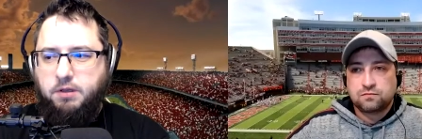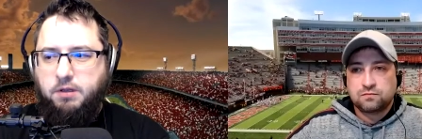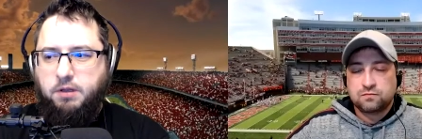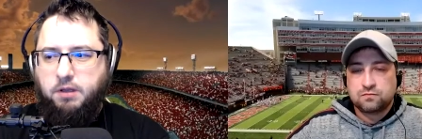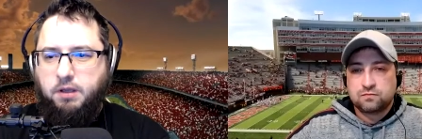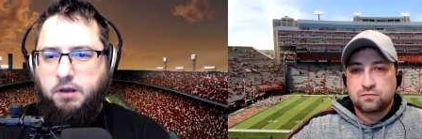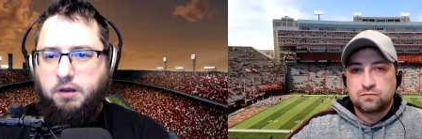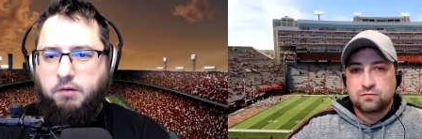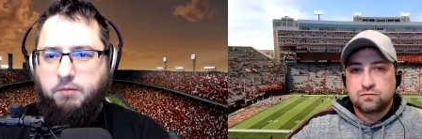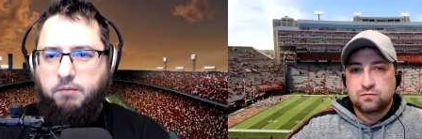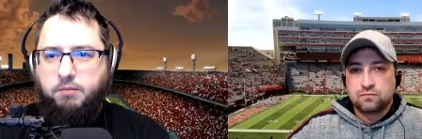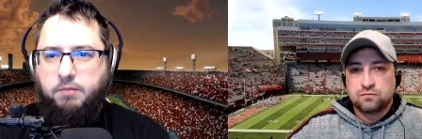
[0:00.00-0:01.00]
Speaker 1: you know,
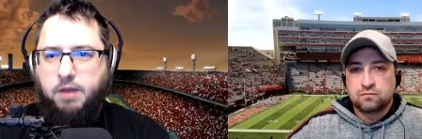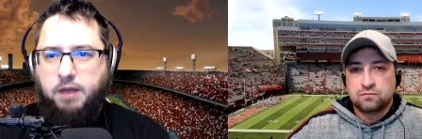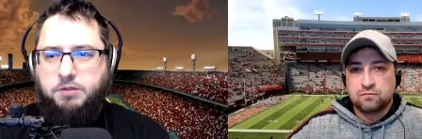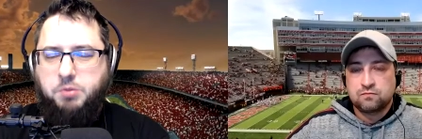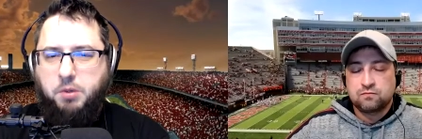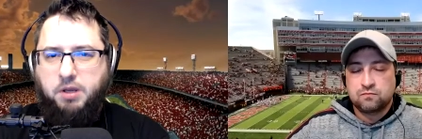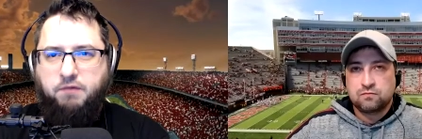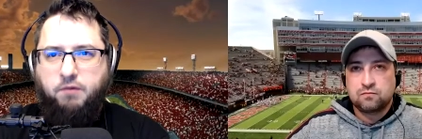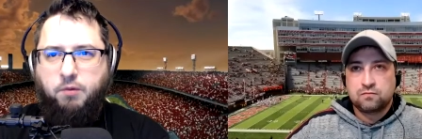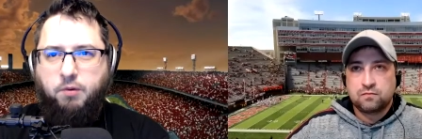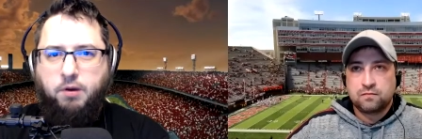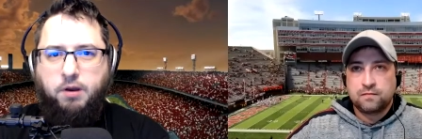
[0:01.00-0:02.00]
mm.
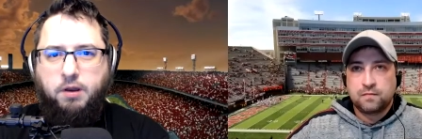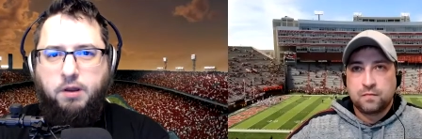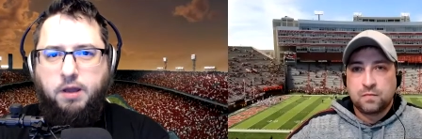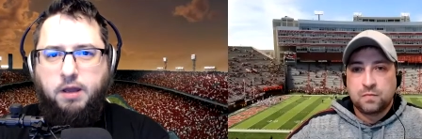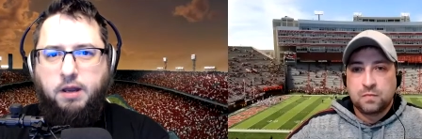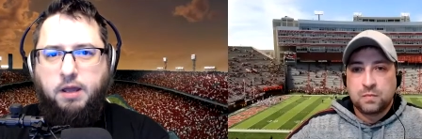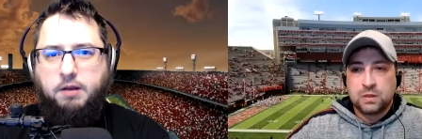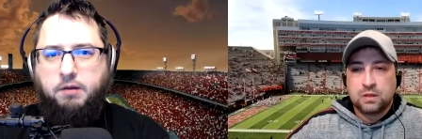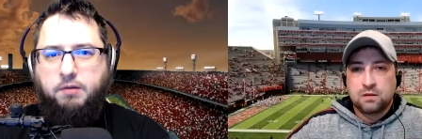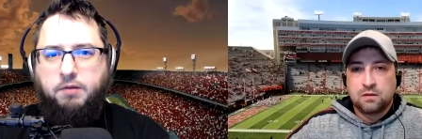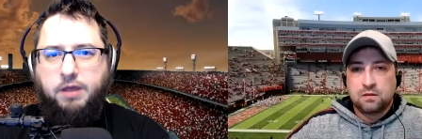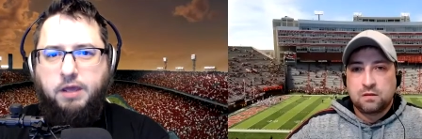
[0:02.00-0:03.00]
24 I, I don't
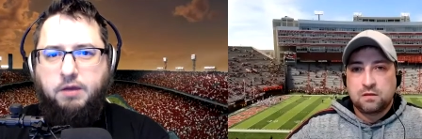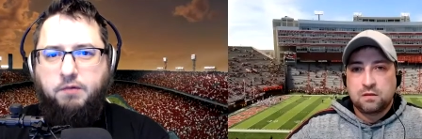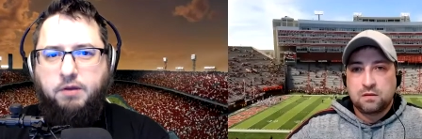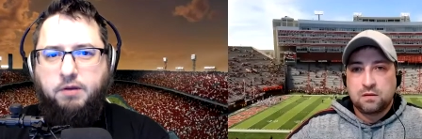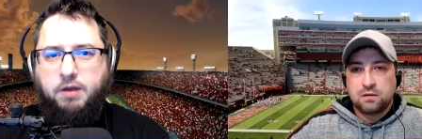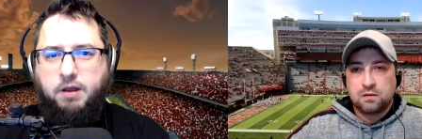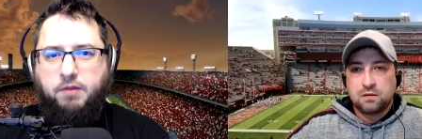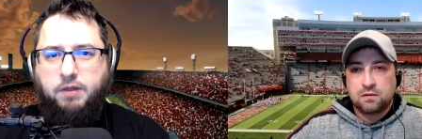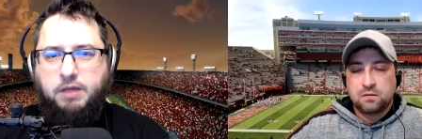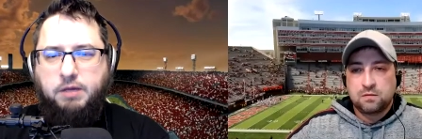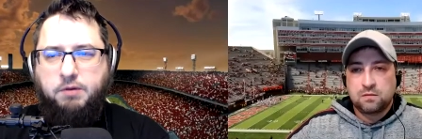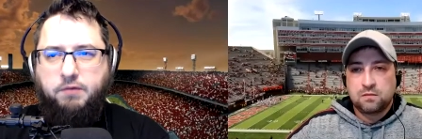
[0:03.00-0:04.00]
think it. I don't think they
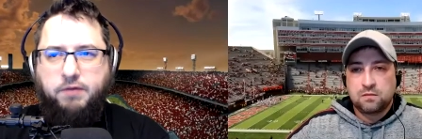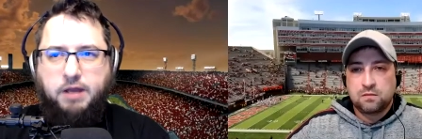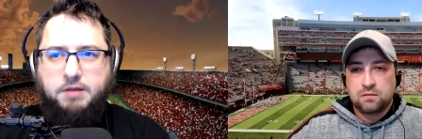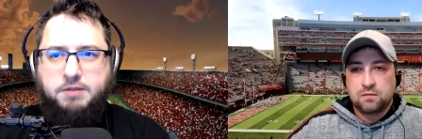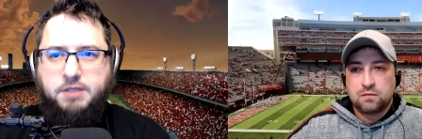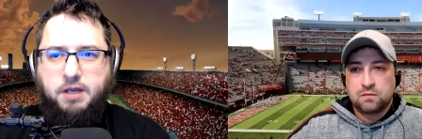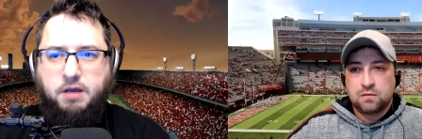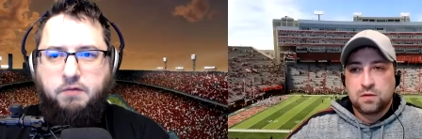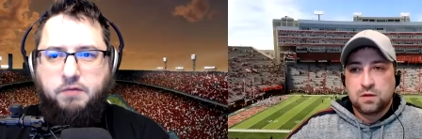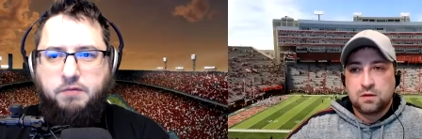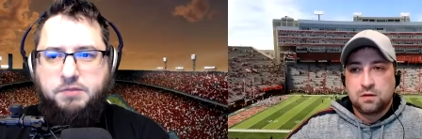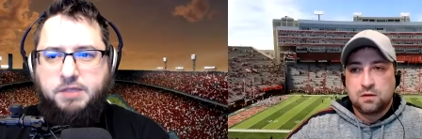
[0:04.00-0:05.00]
would have announced it now if it
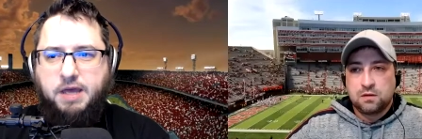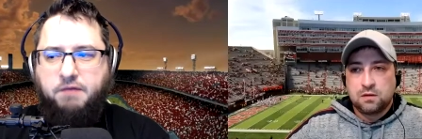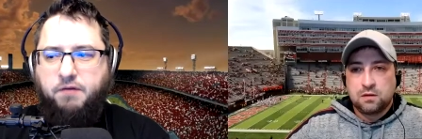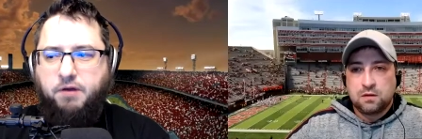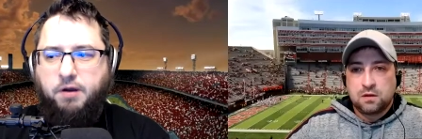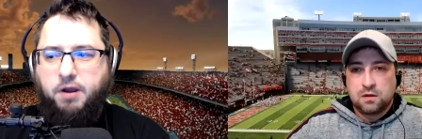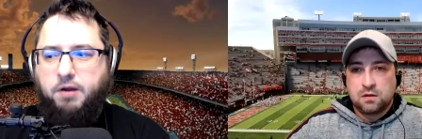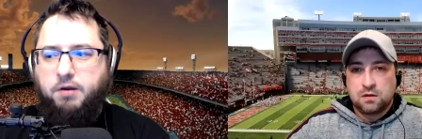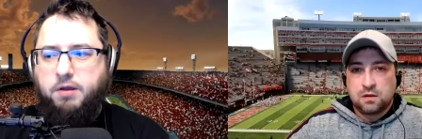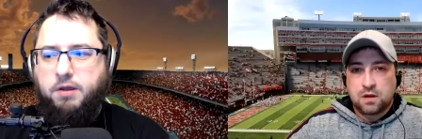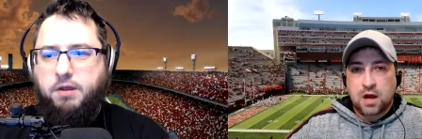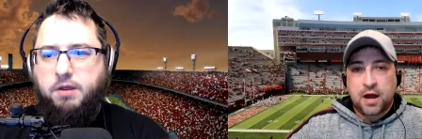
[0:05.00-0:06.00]
was that far out.
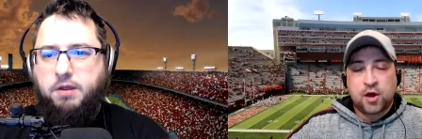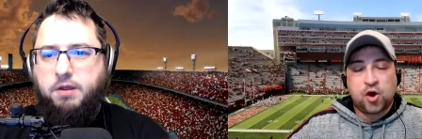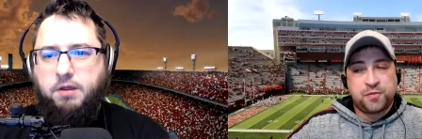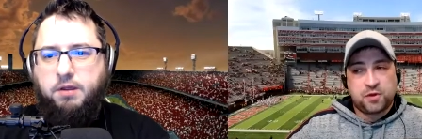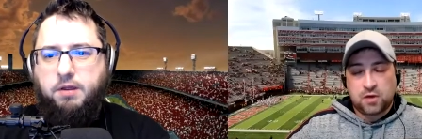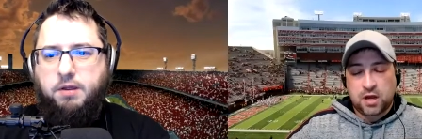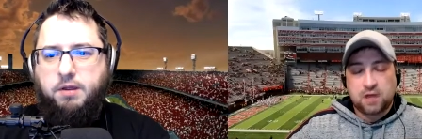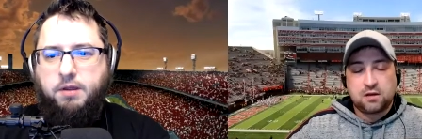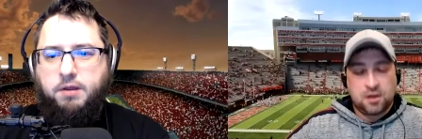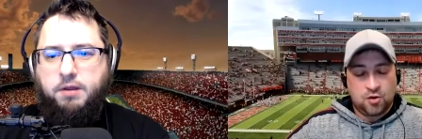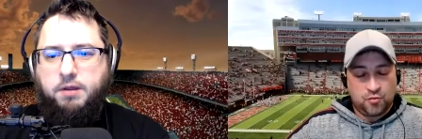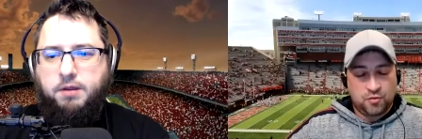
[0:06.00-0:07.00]
Speaker 2: I hope you're right.
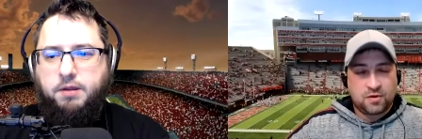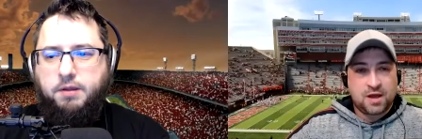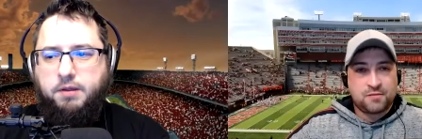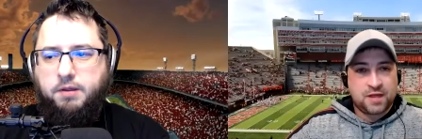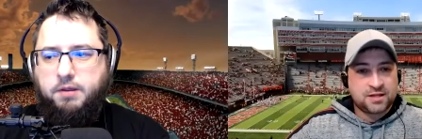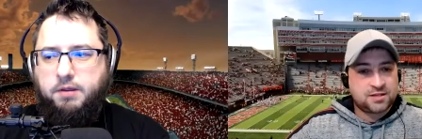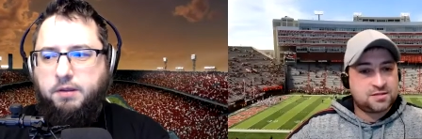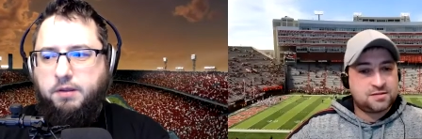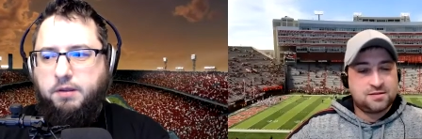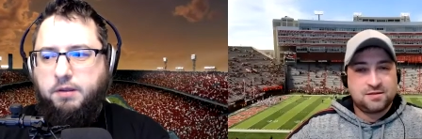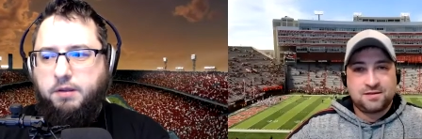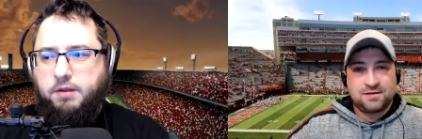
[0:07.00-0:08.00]
I hope you're right. that's
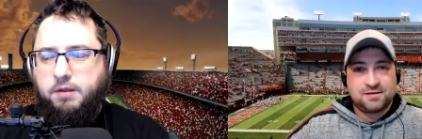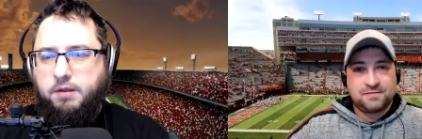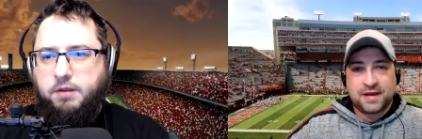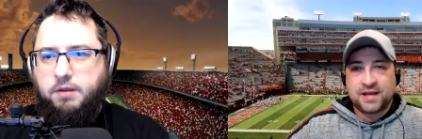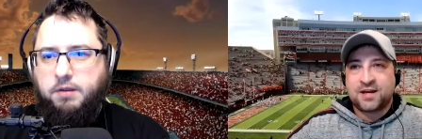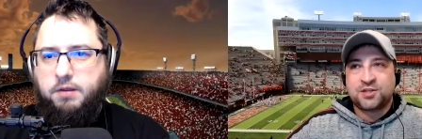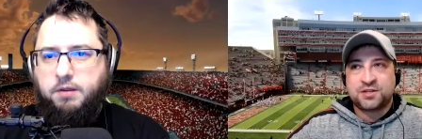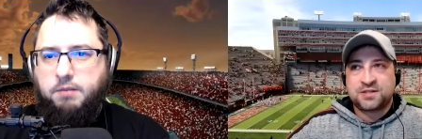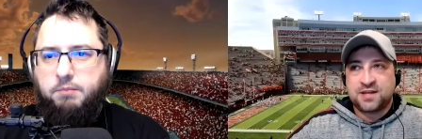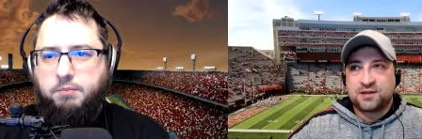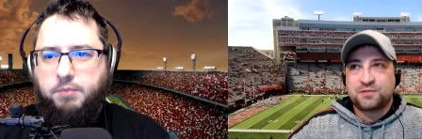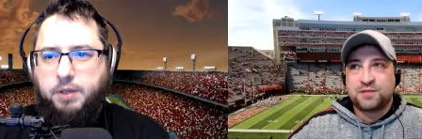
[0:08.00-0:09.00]
my gut
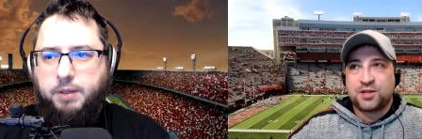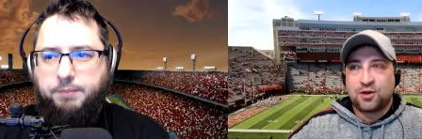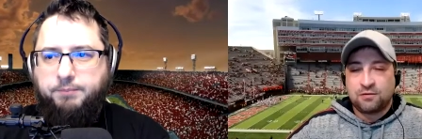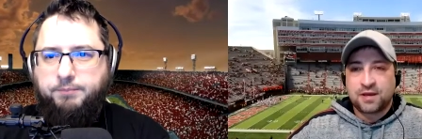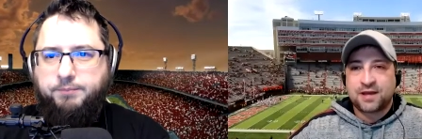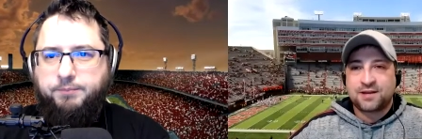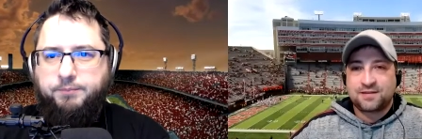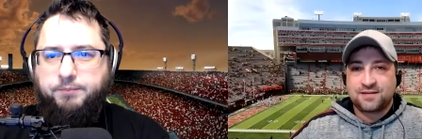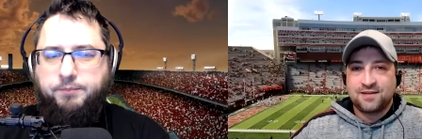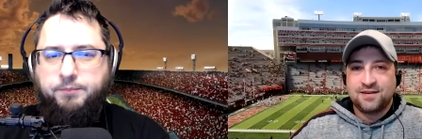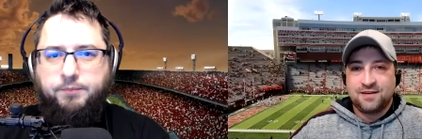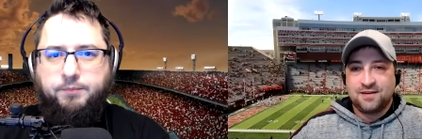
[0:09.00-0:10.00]
just tells me don't get
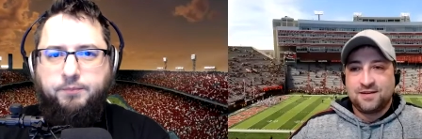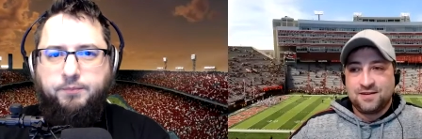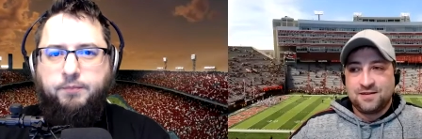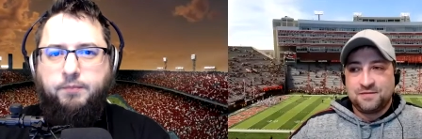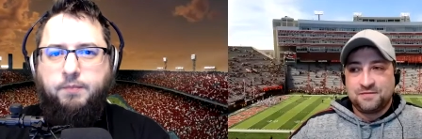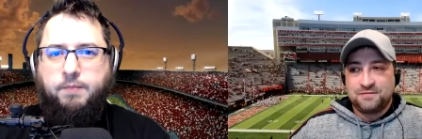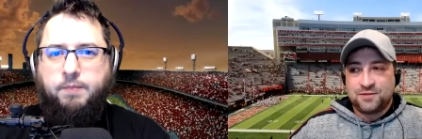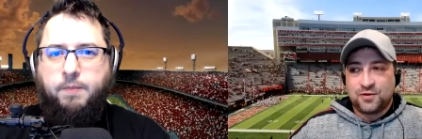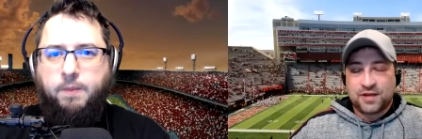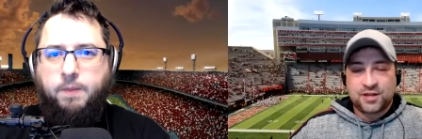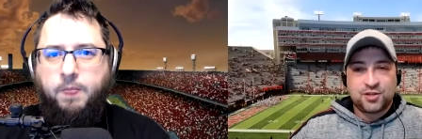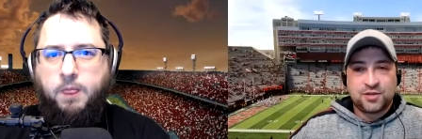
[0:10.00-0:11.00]

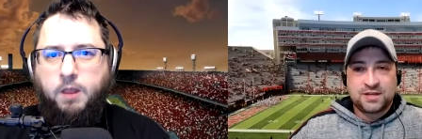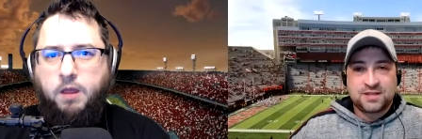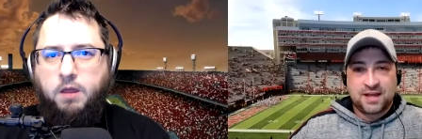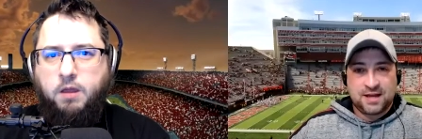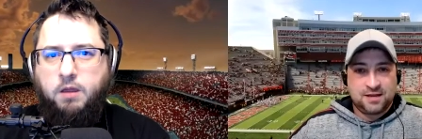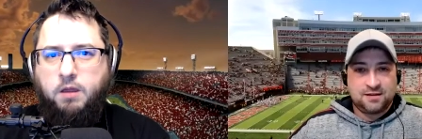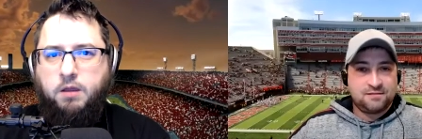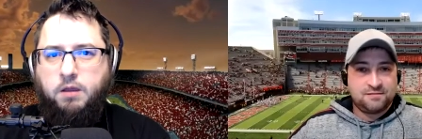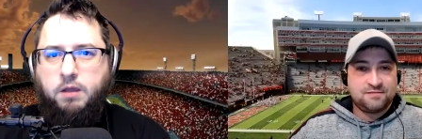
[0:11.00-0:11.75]
don't get too excited.